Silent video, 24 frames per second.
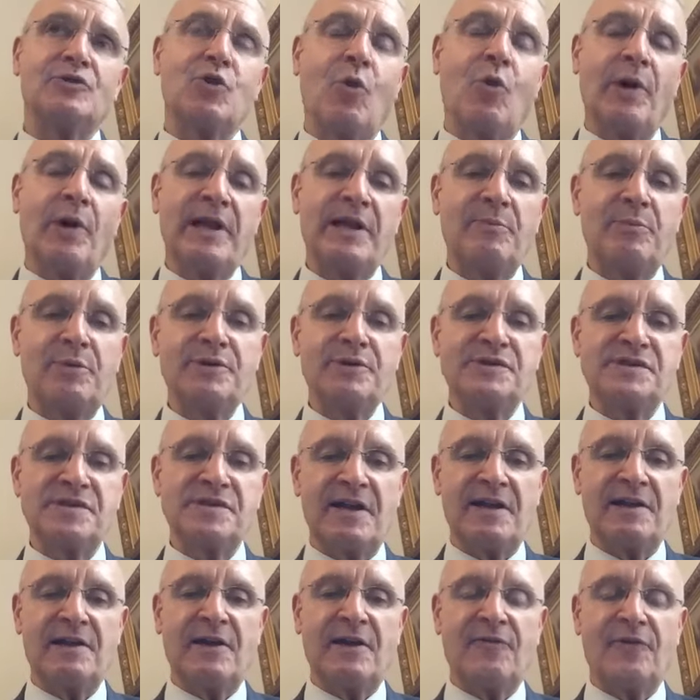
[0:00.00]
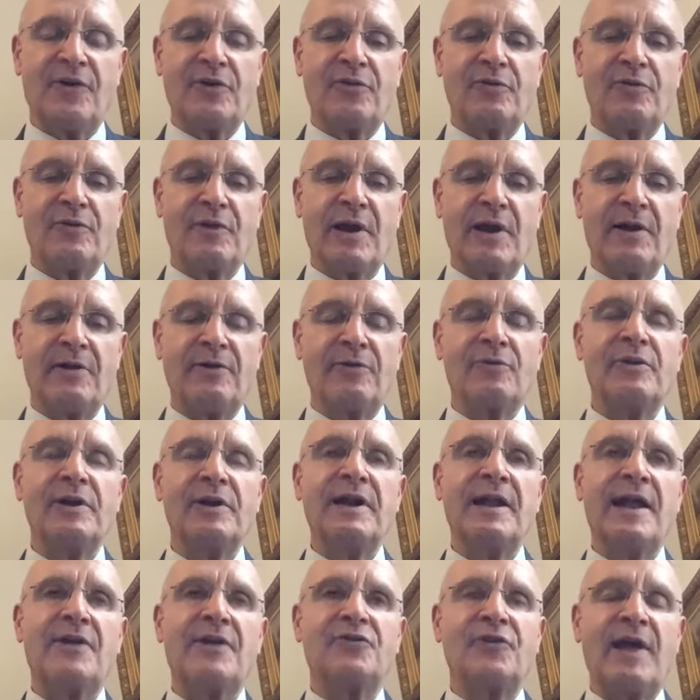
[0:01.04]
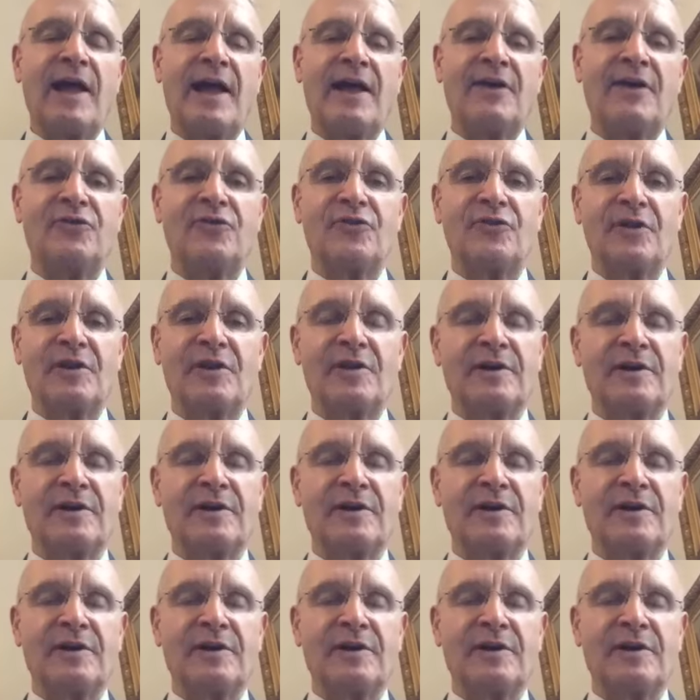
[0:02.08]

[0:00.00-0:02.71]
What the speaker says: 20% of our greenhouse gas